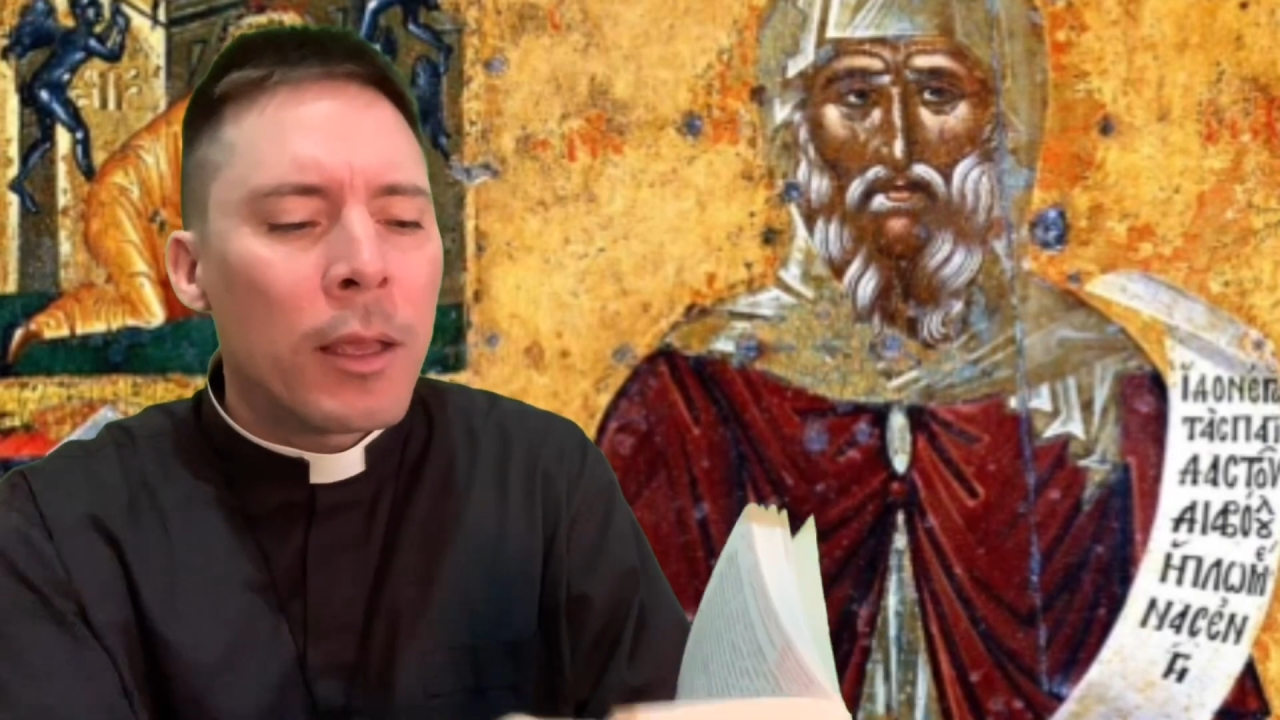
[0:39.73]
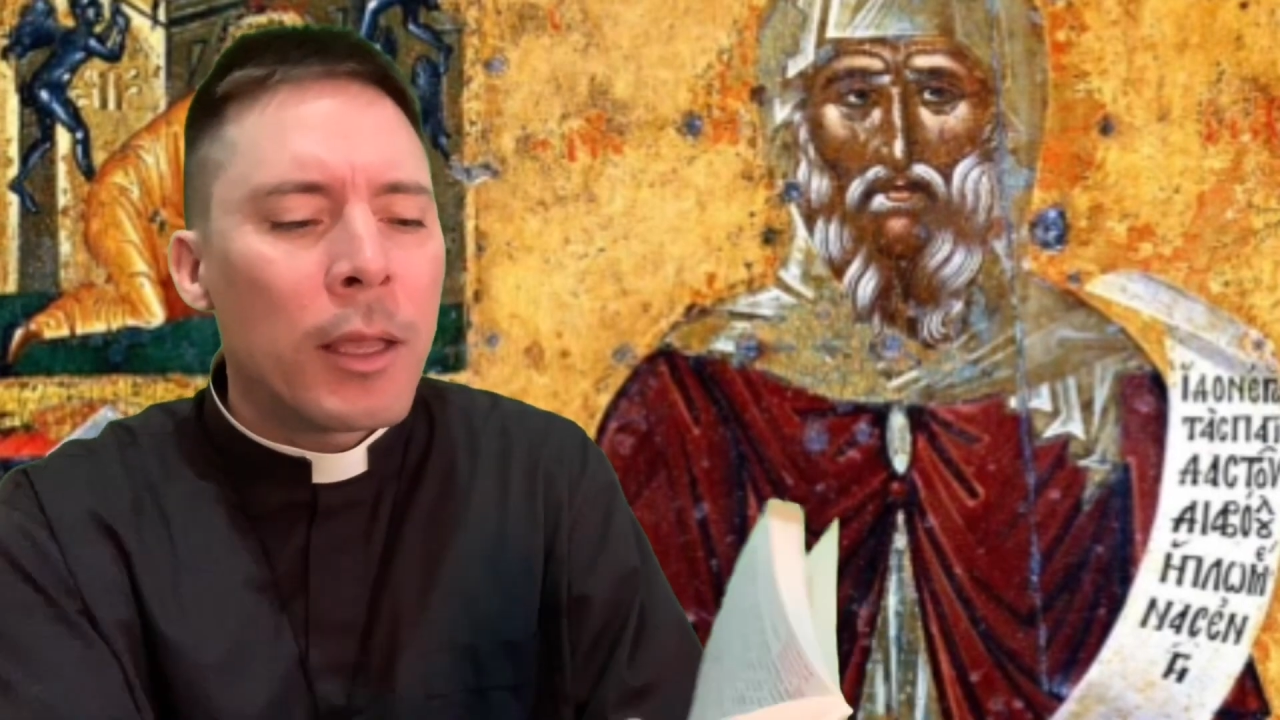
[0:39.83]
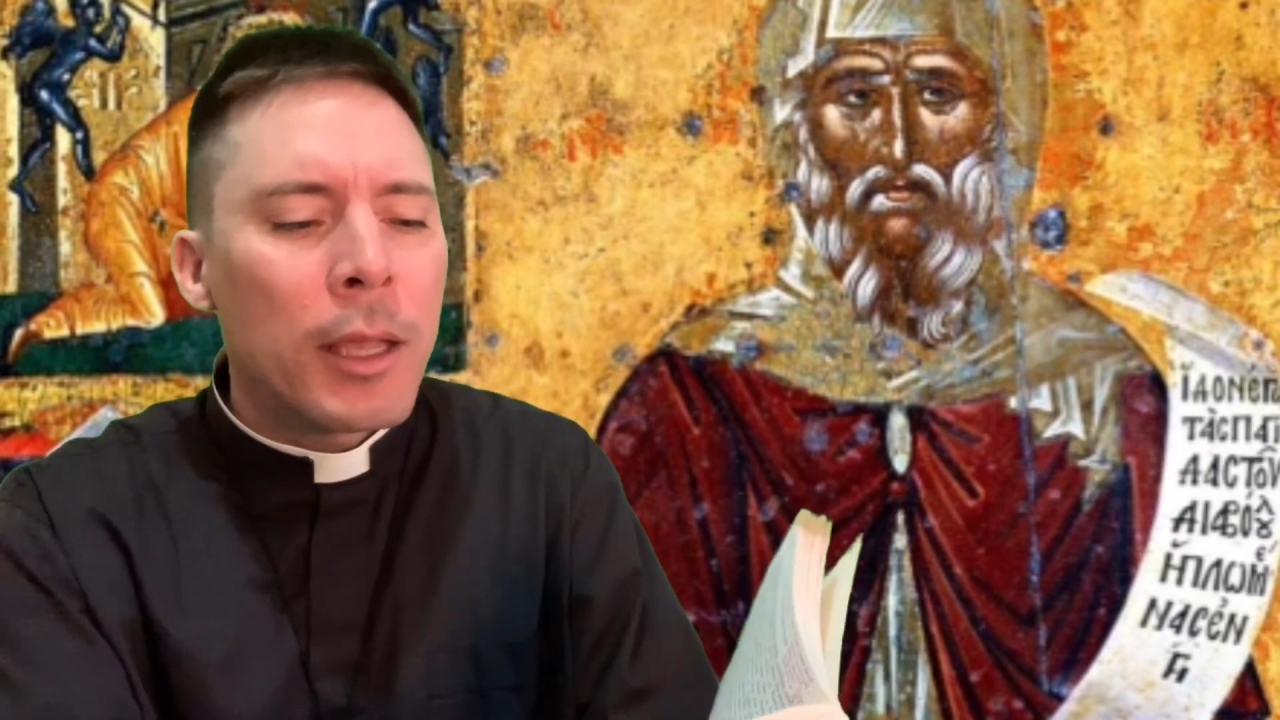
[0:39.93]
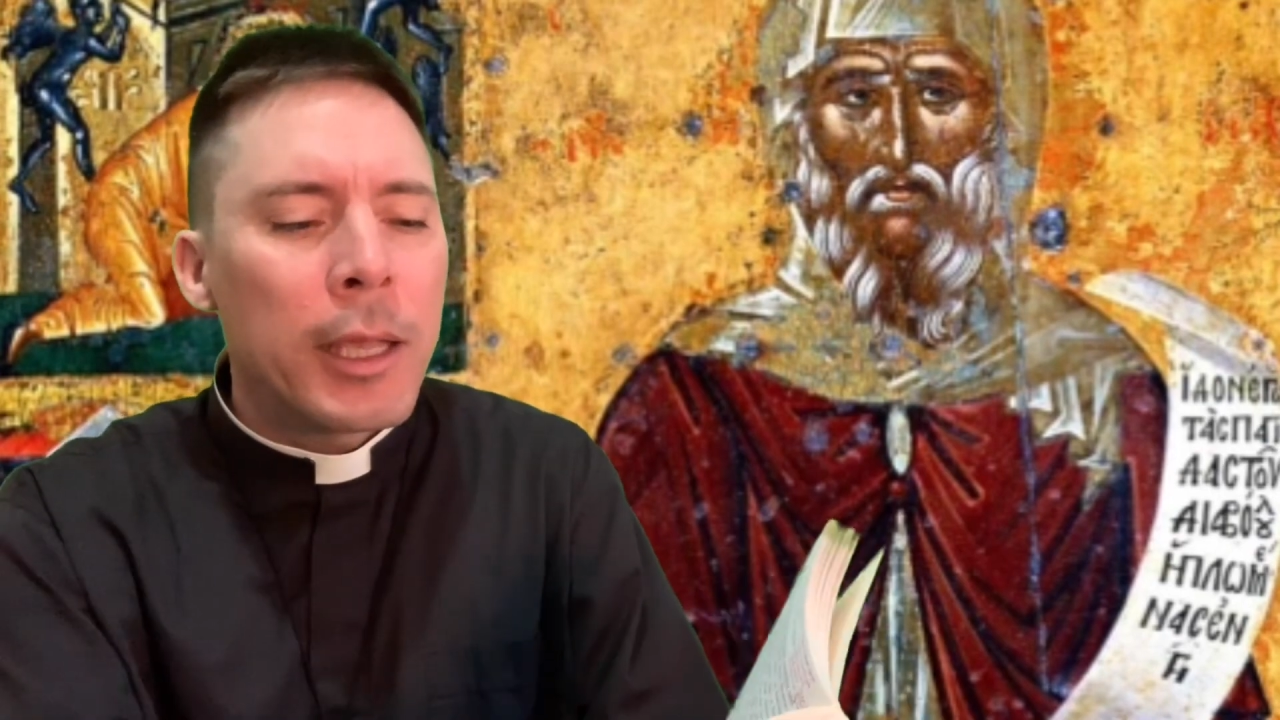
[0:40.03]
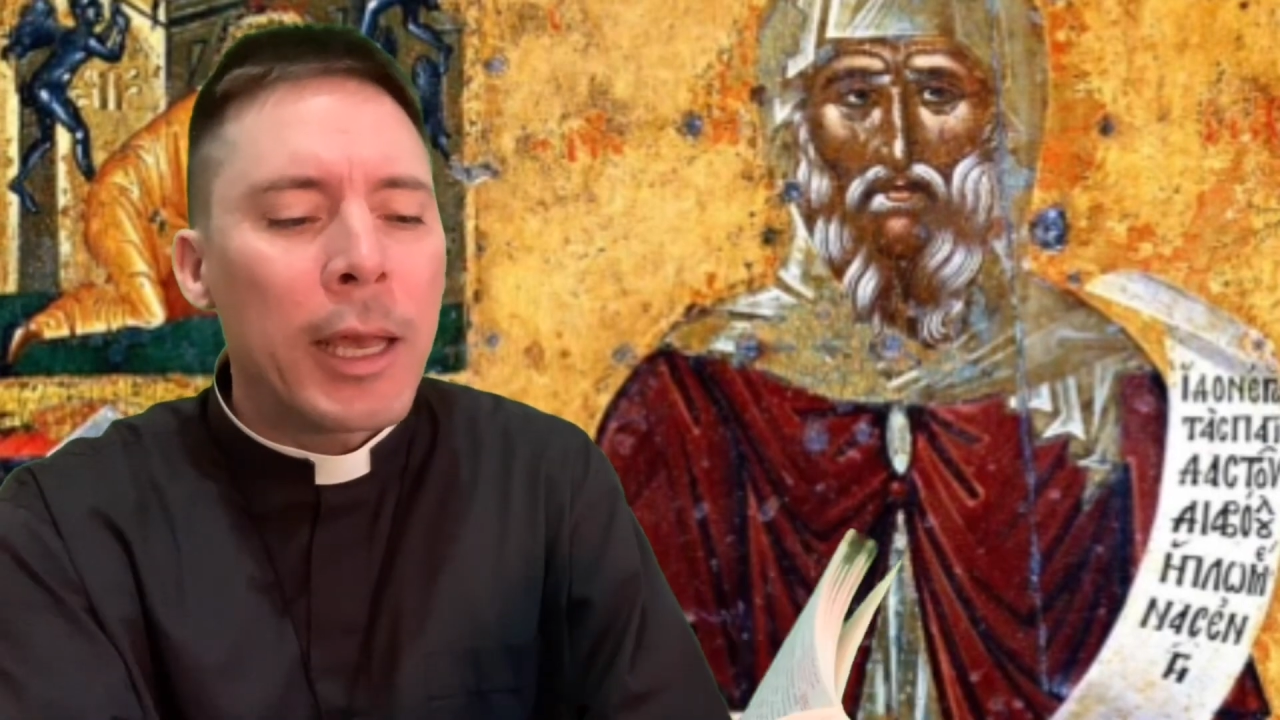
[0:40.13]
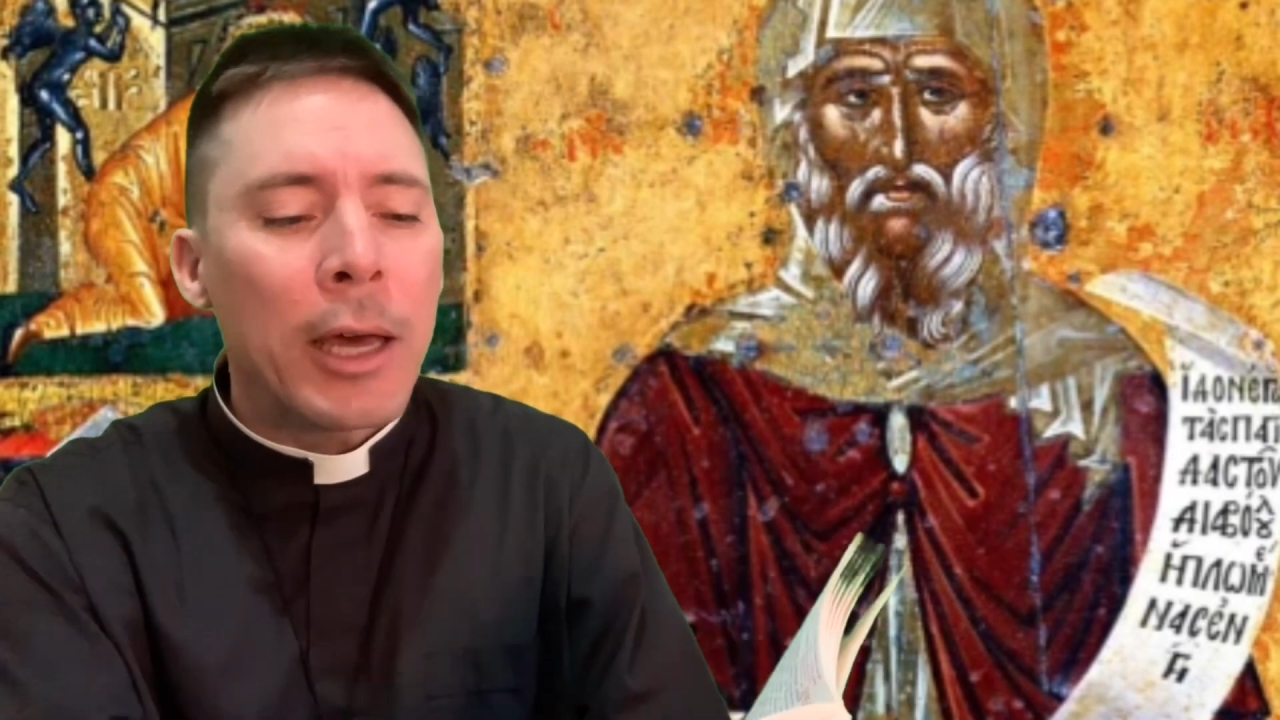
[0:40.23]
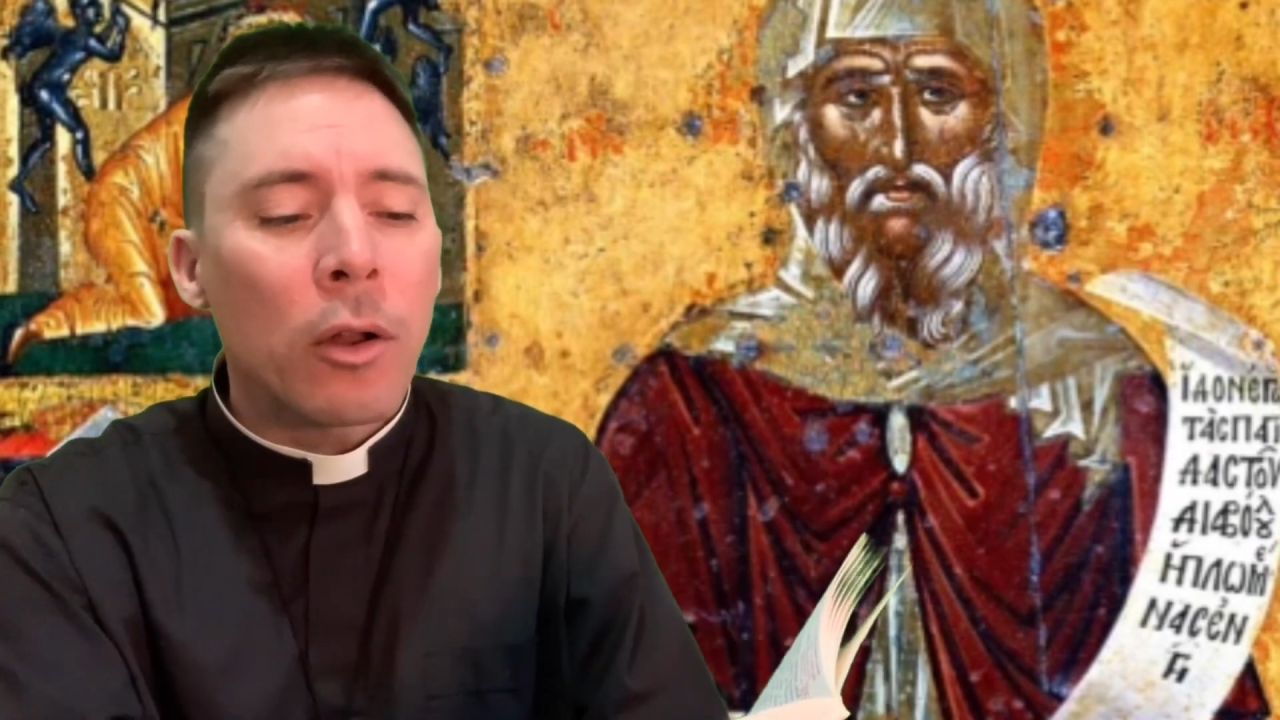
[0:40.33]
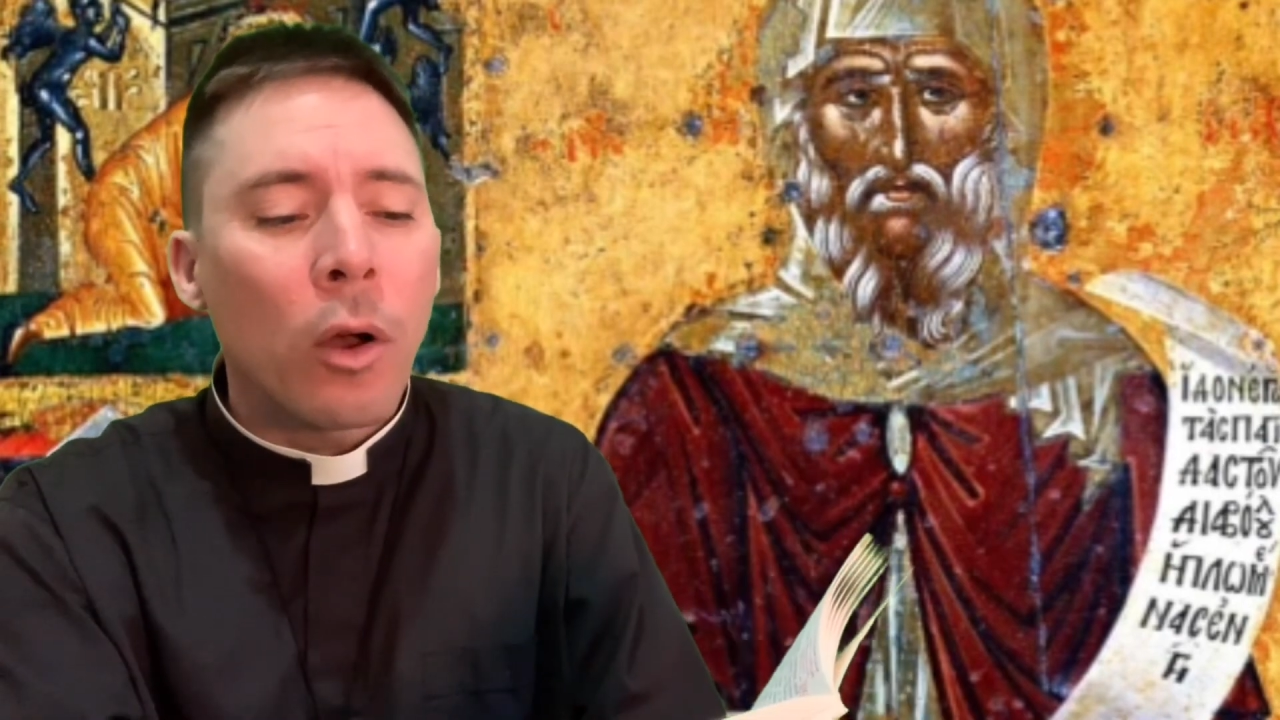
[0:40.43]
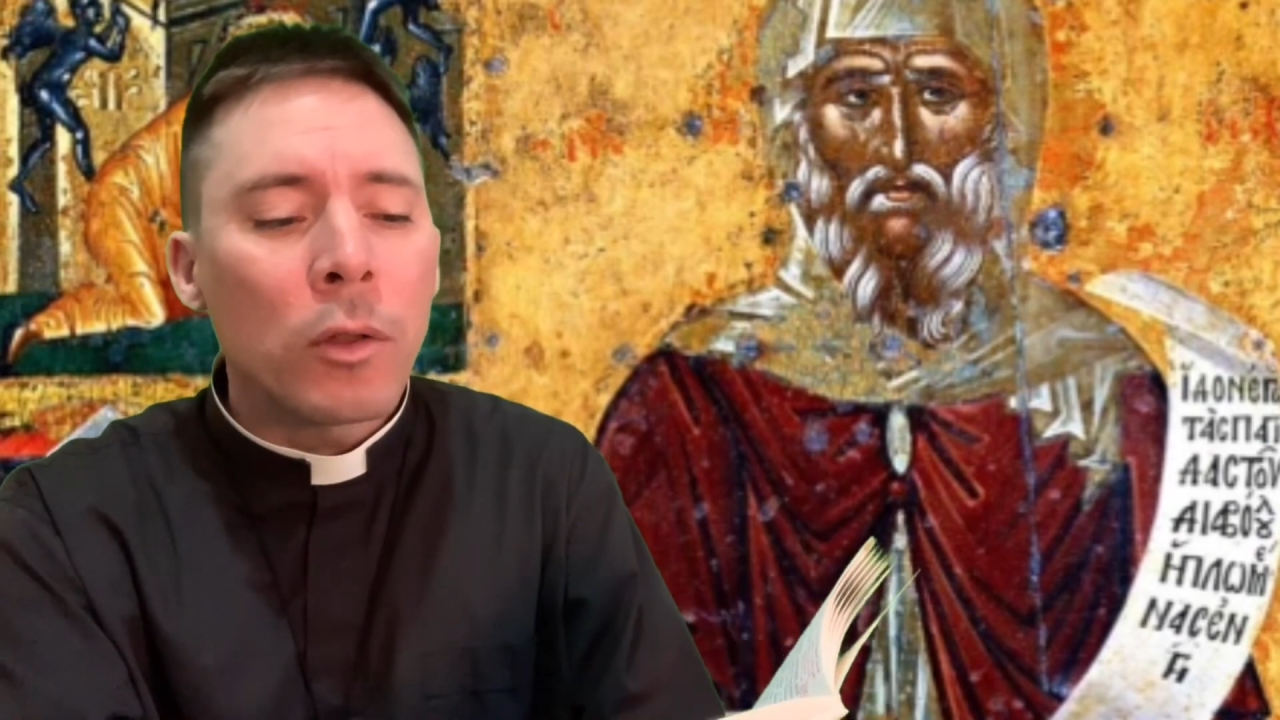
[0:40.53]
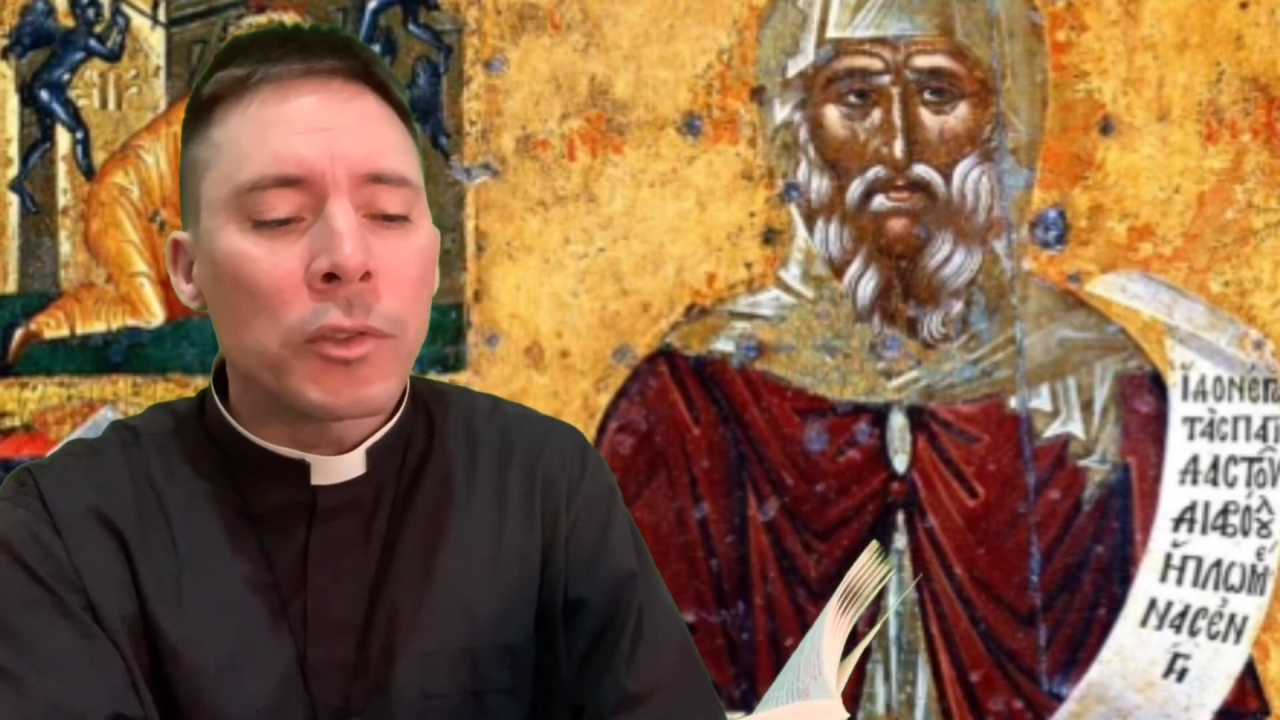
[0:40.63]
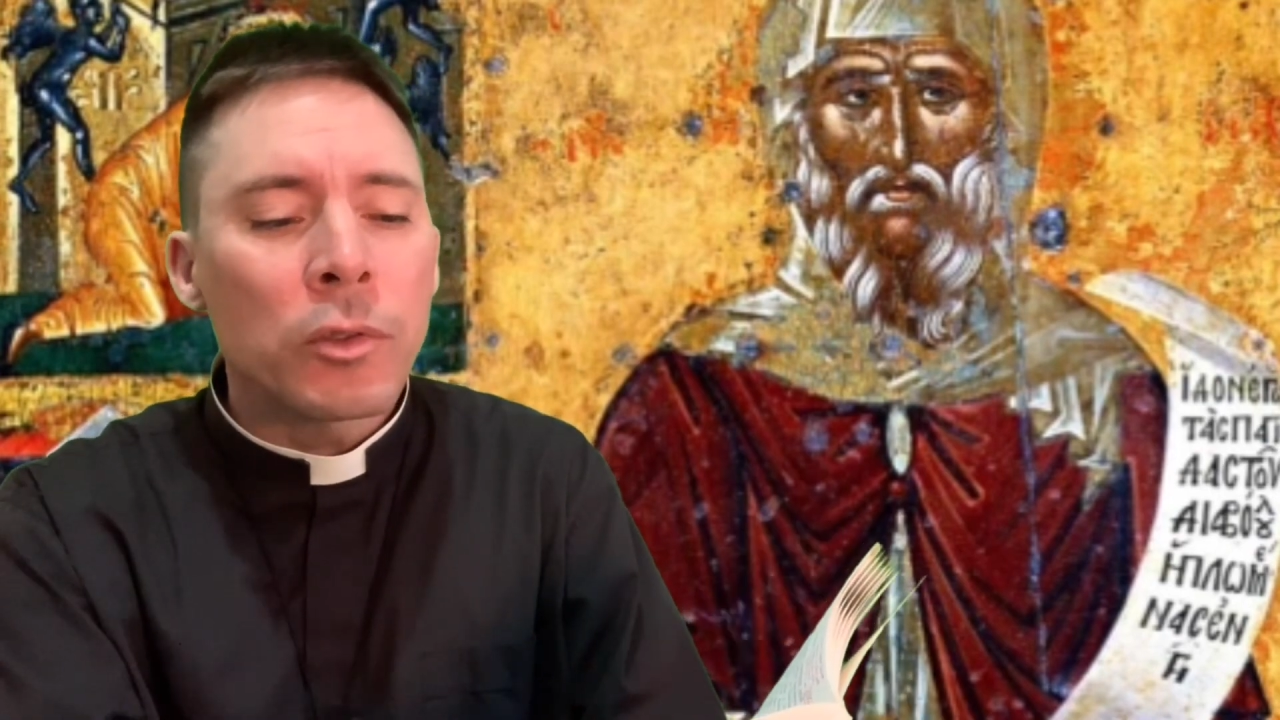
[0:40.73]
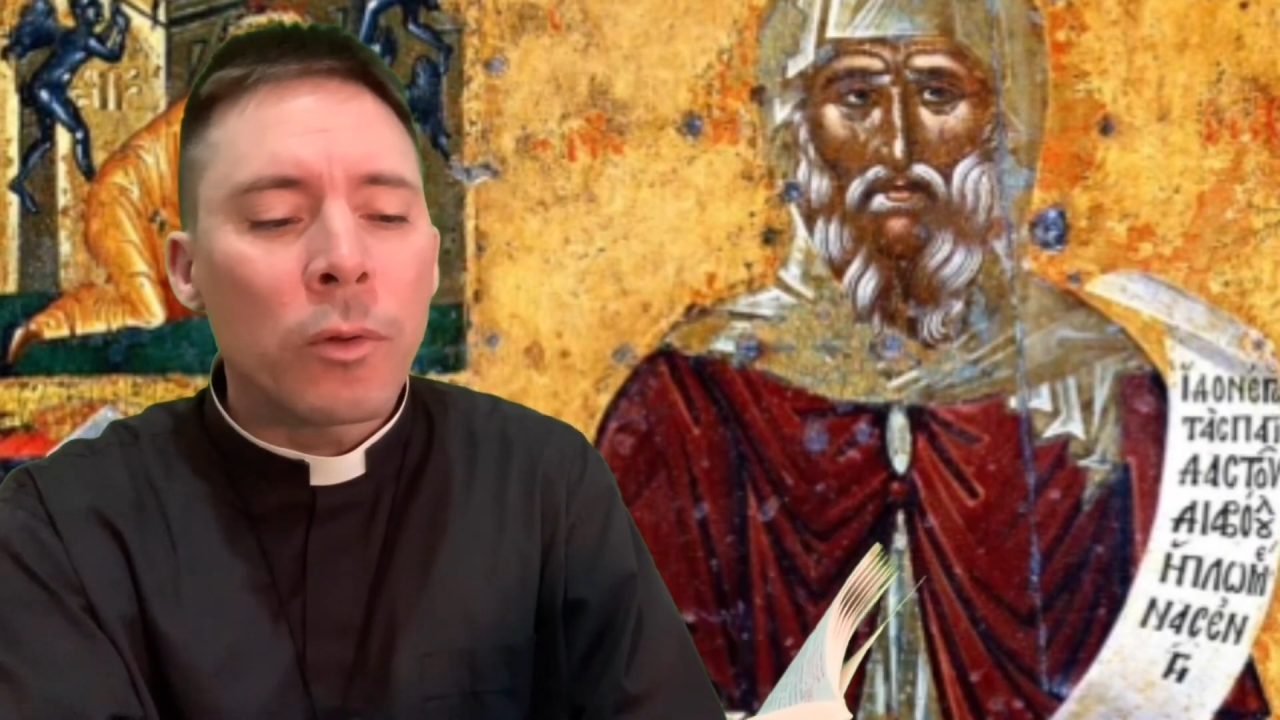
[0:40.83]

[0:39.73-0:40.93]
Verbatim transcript: He had also